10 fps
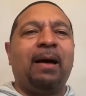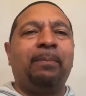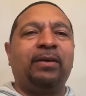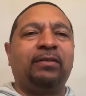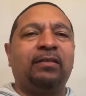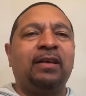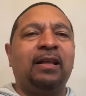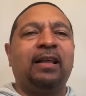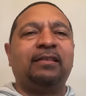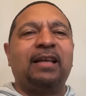our business.
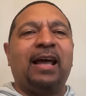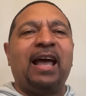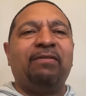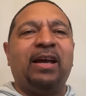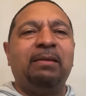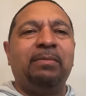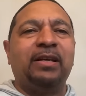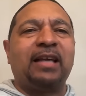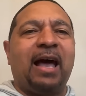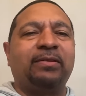Let's not have any
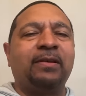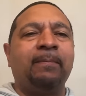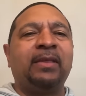mishaps.